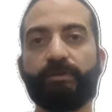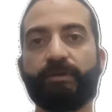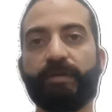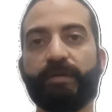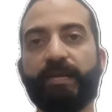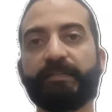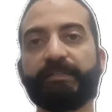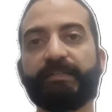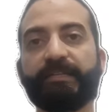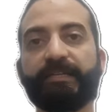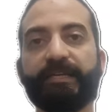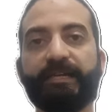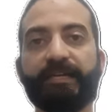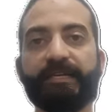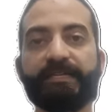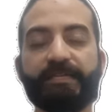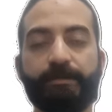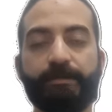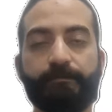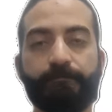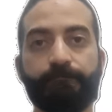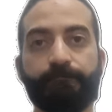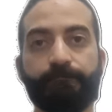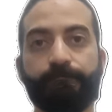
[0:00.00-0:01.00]
2019
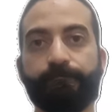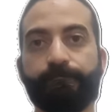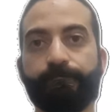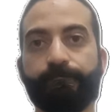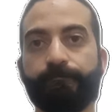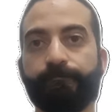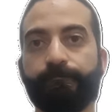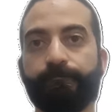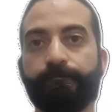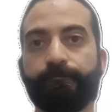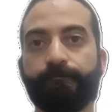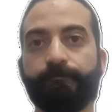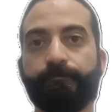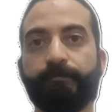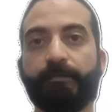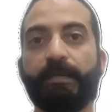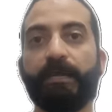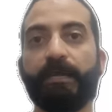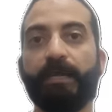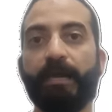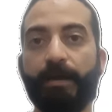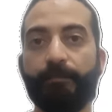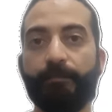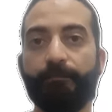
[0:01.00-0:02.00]
exam. A
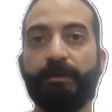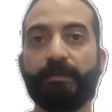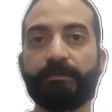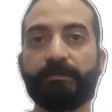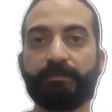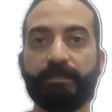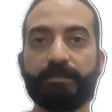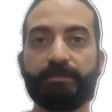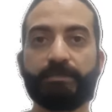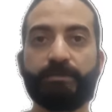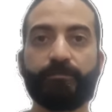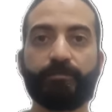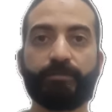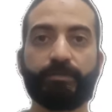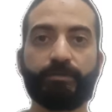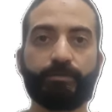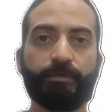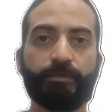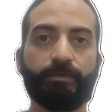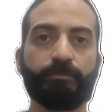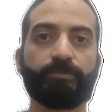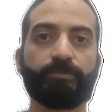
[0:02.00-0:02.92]
pipe is completely